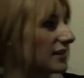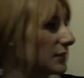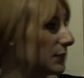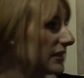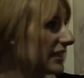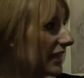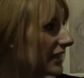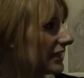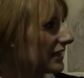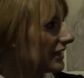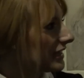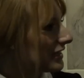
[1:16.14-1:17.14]
is
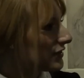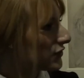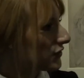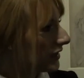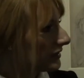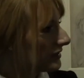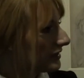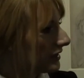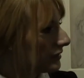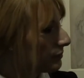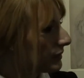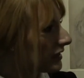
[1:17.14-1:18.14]
particularly
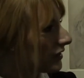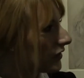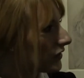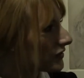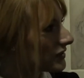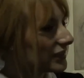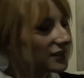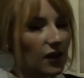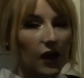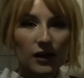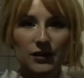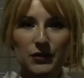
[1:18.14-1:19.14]
interesting because it's
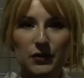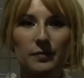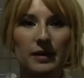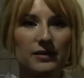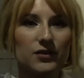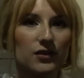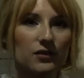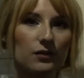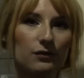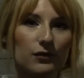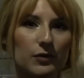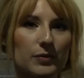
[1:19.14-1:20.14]
hard to imagine
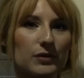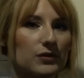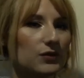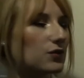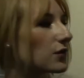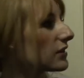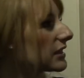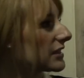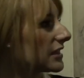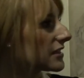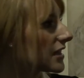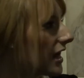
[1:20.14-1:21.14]
that Rubens drew this
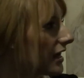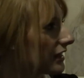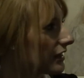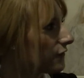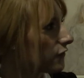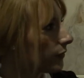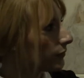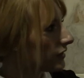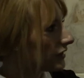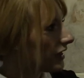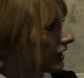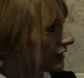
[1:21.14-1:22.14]
entirely from the
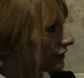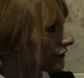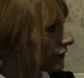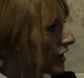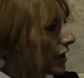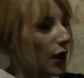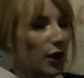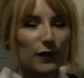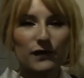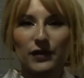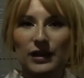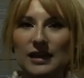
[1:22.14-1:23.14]
life.
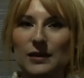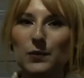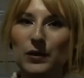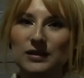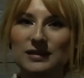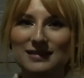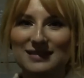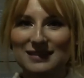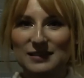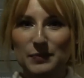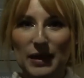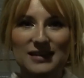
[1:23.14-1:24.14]
Hopefully he wasn't
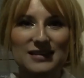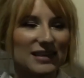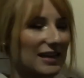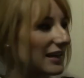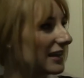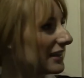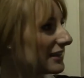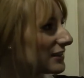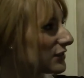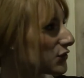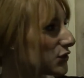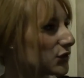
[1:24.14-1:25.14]
suspending his
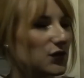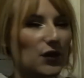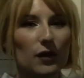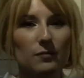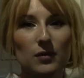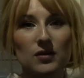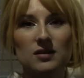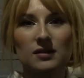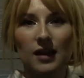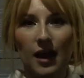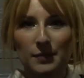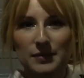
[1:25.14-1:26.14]
studio
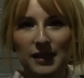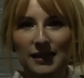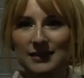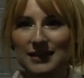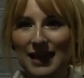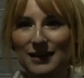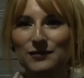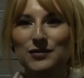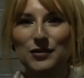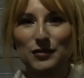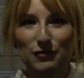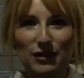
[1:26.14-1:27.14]
model upside down
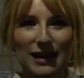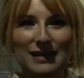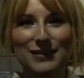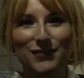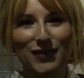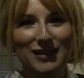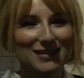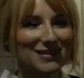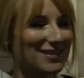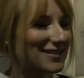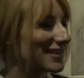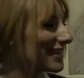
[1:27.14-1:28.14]
to create a figure
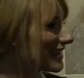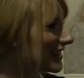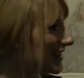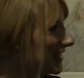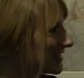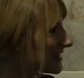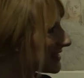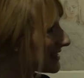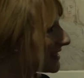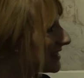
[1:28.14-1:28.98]
study like this.